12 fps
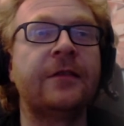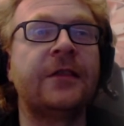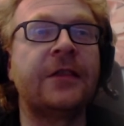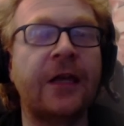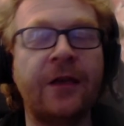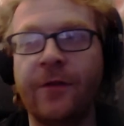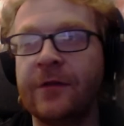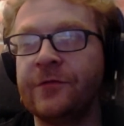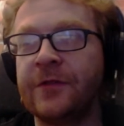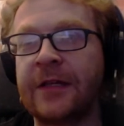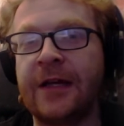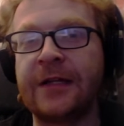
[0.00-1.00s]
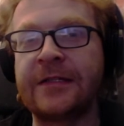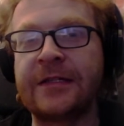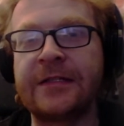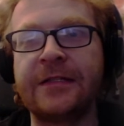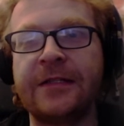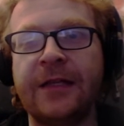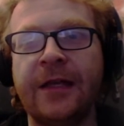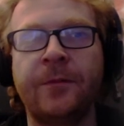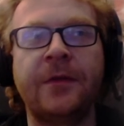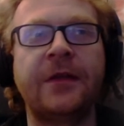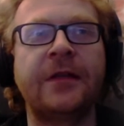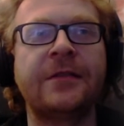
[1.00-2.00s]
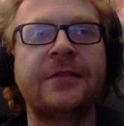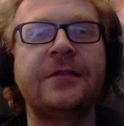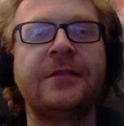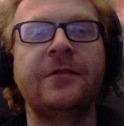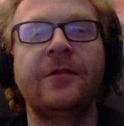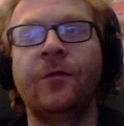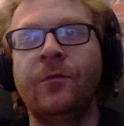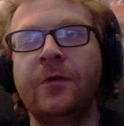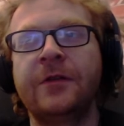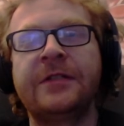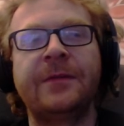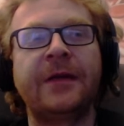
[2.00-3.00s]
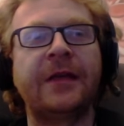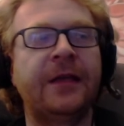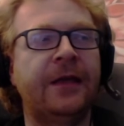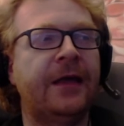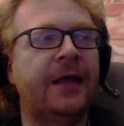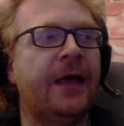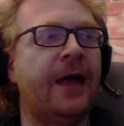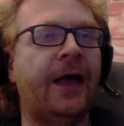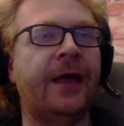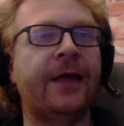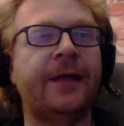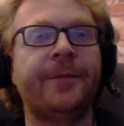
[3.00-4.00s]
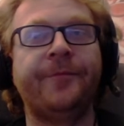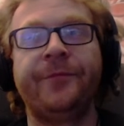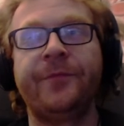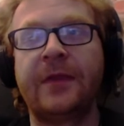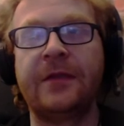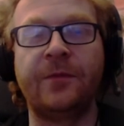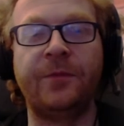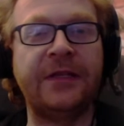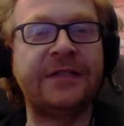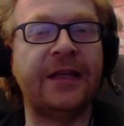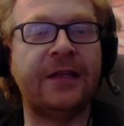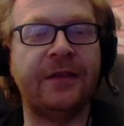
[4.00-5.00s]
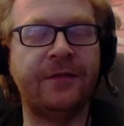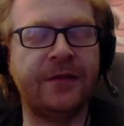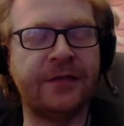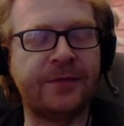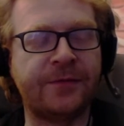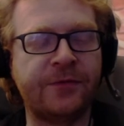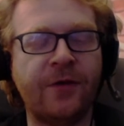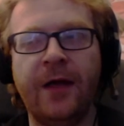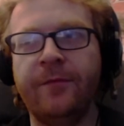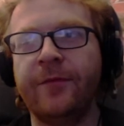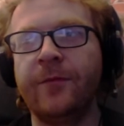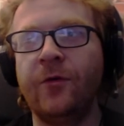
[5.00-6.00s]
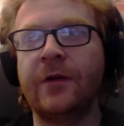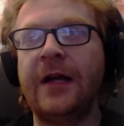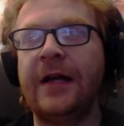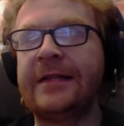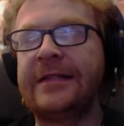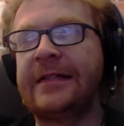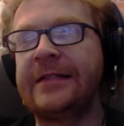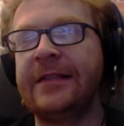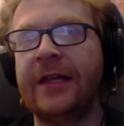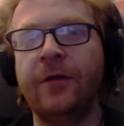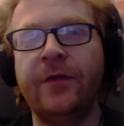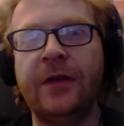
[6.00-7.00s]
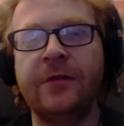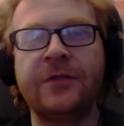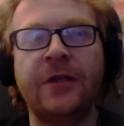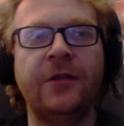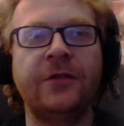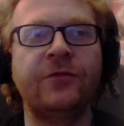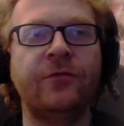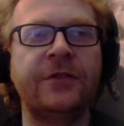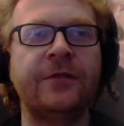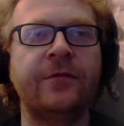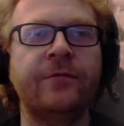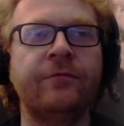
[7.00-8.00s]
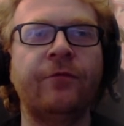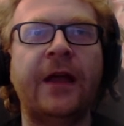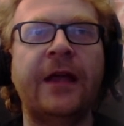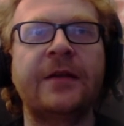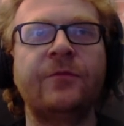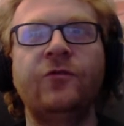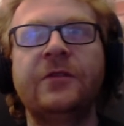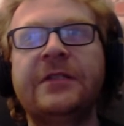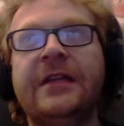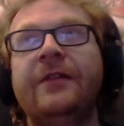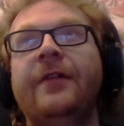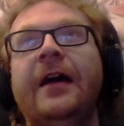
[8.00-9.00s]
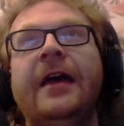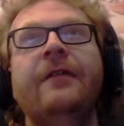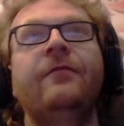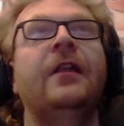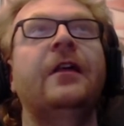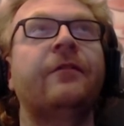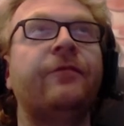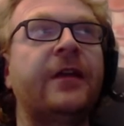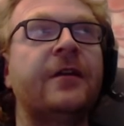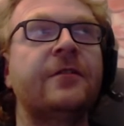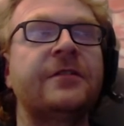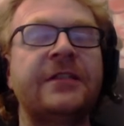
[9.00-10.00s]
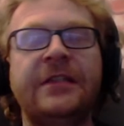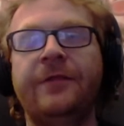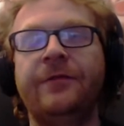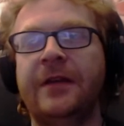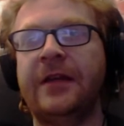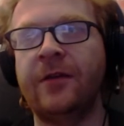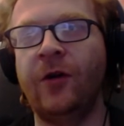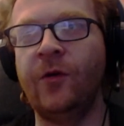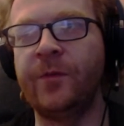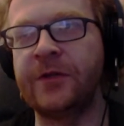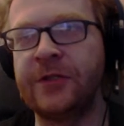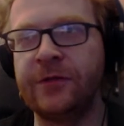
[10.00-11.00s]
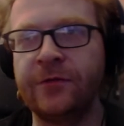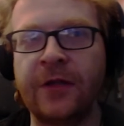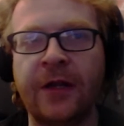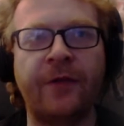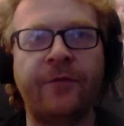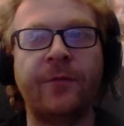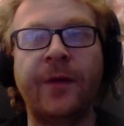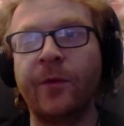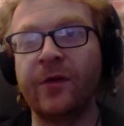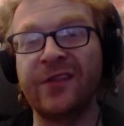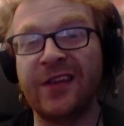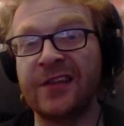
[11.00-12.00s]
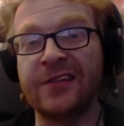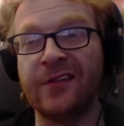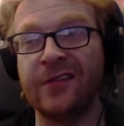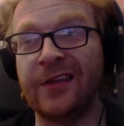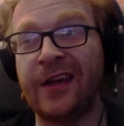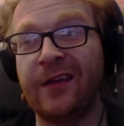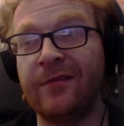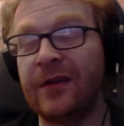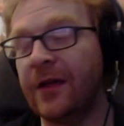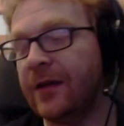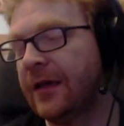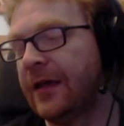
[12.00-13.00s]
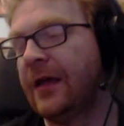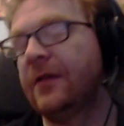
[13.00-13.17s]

Thank you for entering the contest. It means the world to me. Um, so please like, subscribe for more contests, Lego videos, and all sorts of random cool stuff. I have a lot of figures and stuff I need to open too that I got for my birthday this year that I haven't done.